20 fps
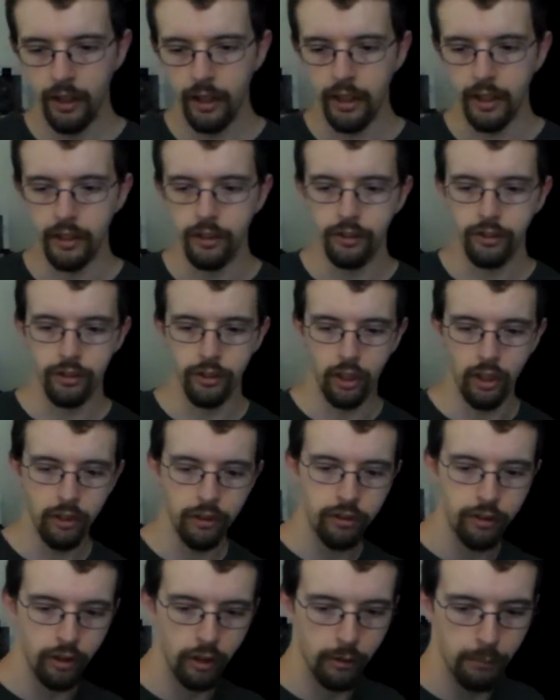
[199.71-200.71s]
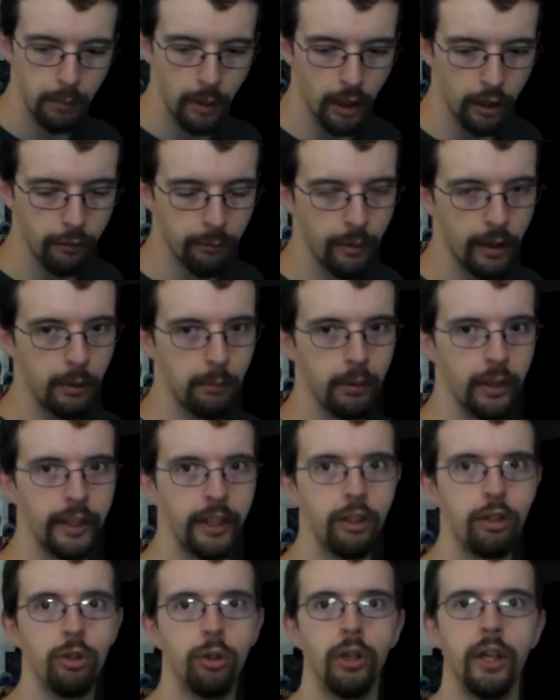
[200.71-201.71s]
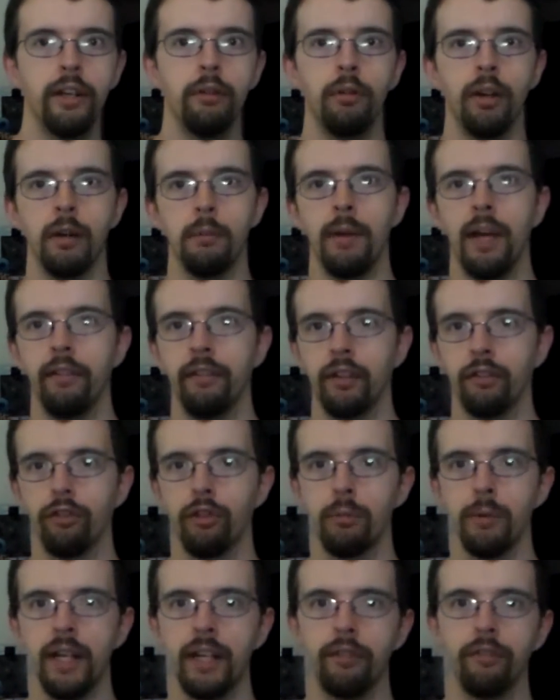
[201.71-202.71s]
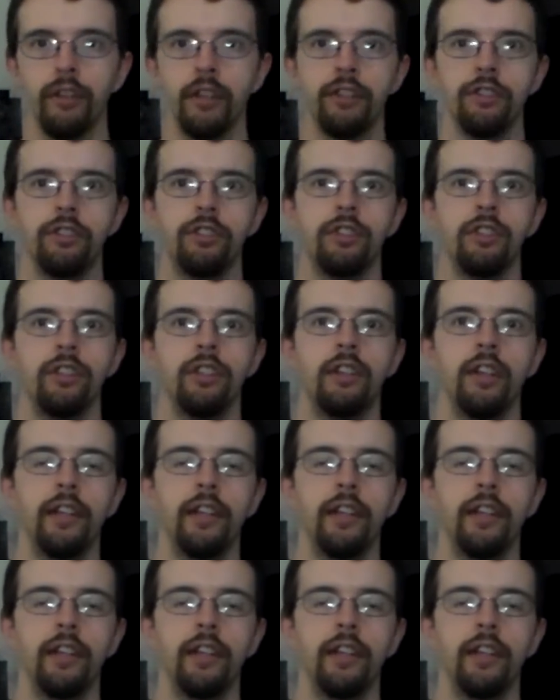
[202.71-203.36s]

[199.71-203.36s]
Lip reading: is also part of my obligatory what I'm having for breakfast,